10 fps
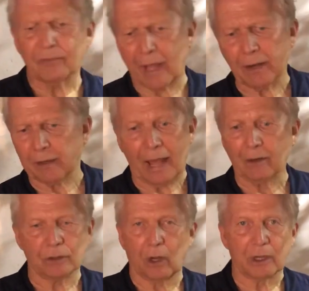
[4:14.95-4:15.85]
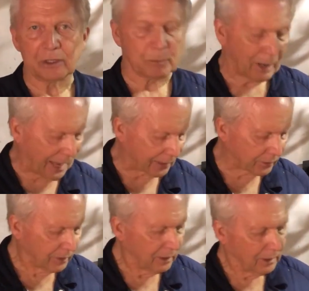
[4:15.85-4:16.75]
Even had it anodized
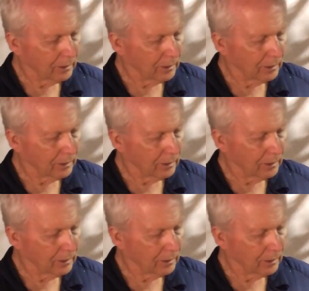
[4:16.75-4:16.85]
black.